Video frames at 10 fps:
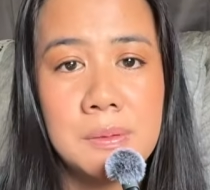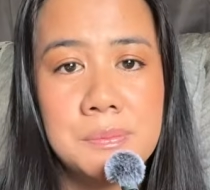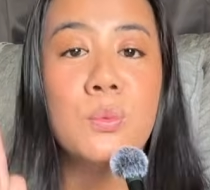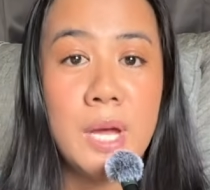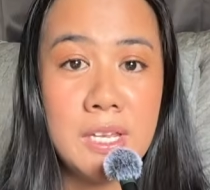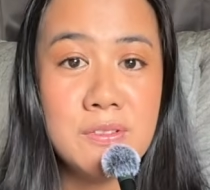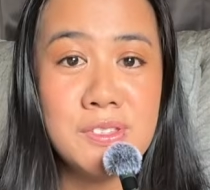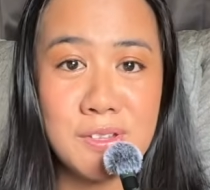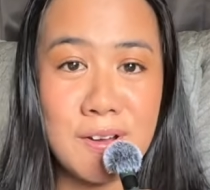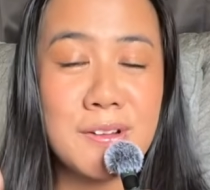When you
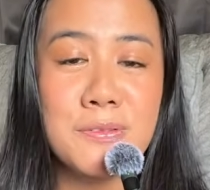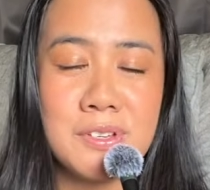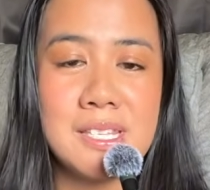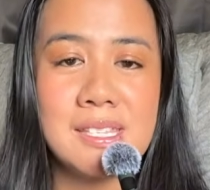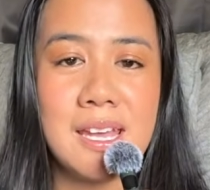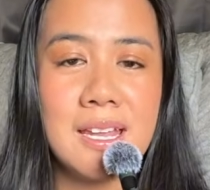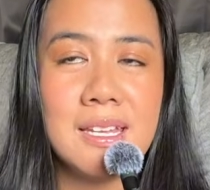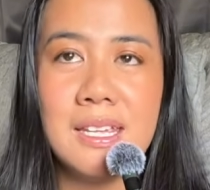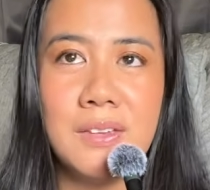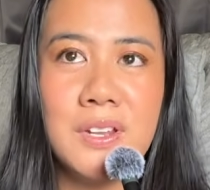start a reset,
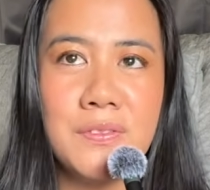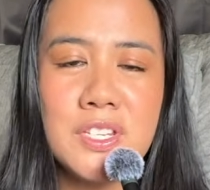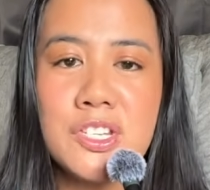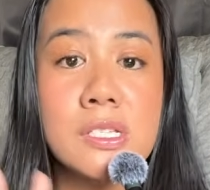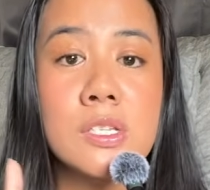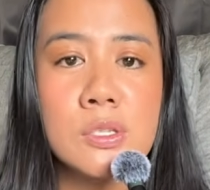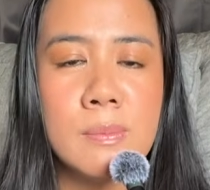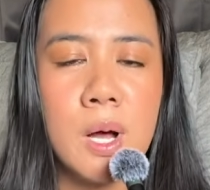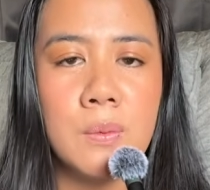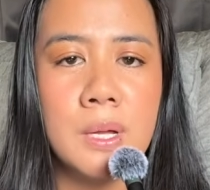even if it's just a small